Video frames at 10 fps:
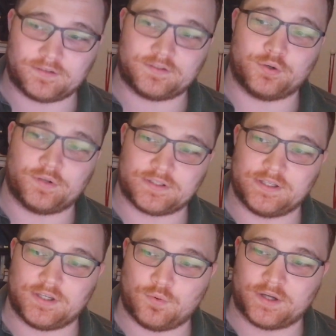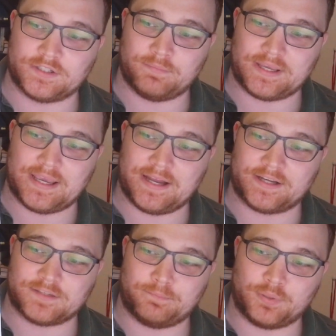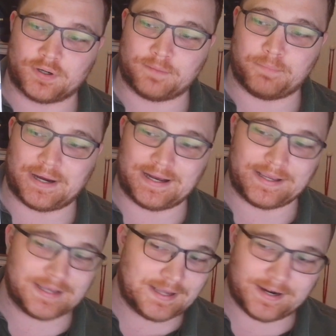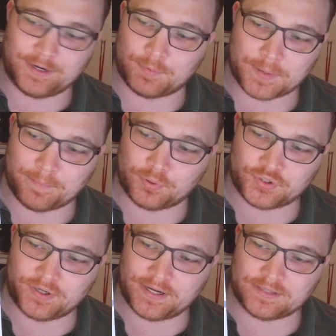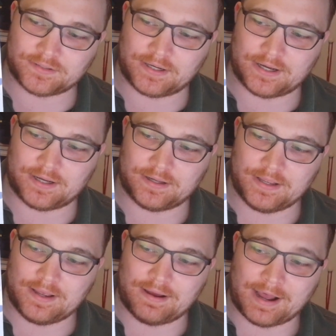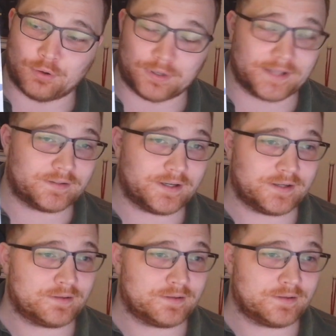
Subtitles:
So it's the Quantum Mechanics book by, I hope I'm not butchering it, Auletta.